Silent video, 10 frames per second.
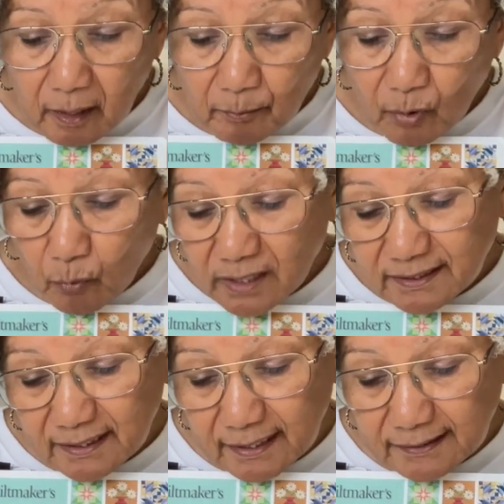But
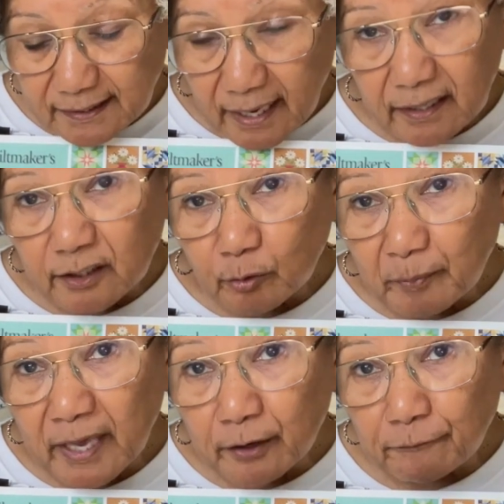once things got a little
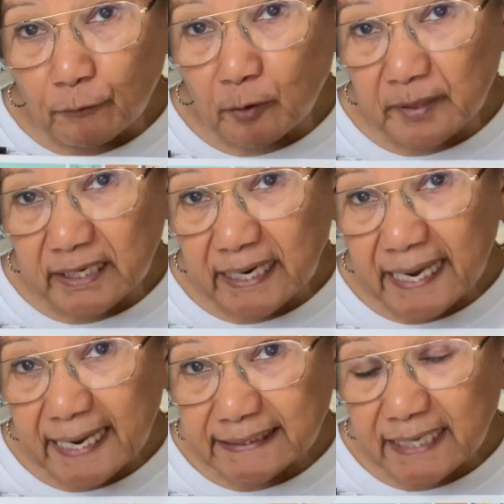better for me and I
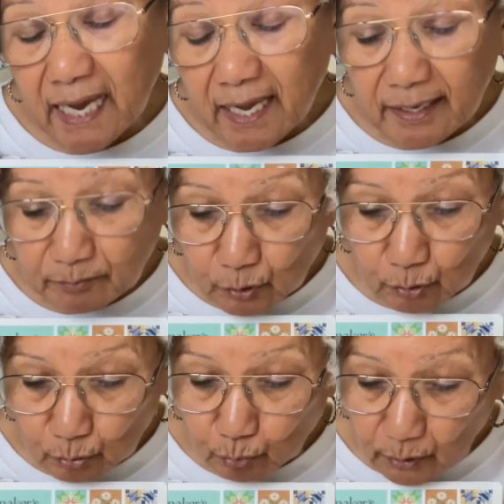had time
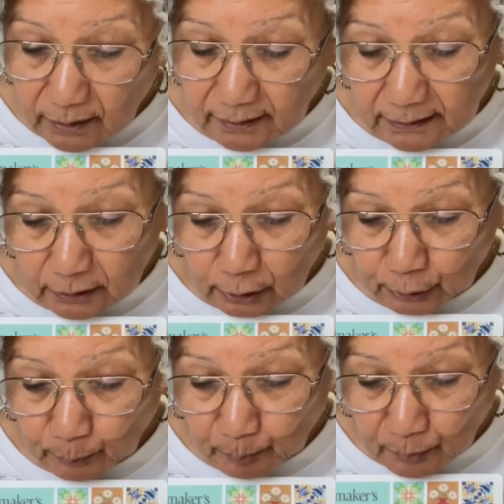to really look at
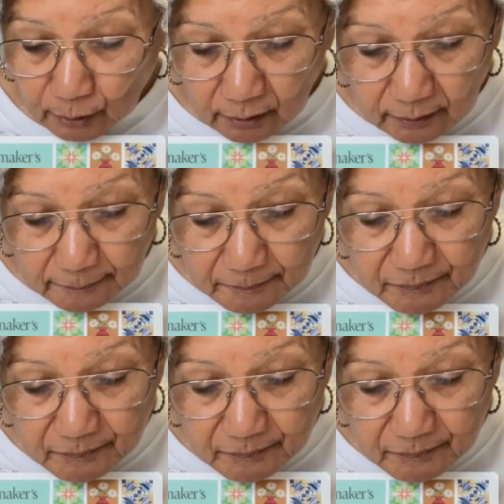the book,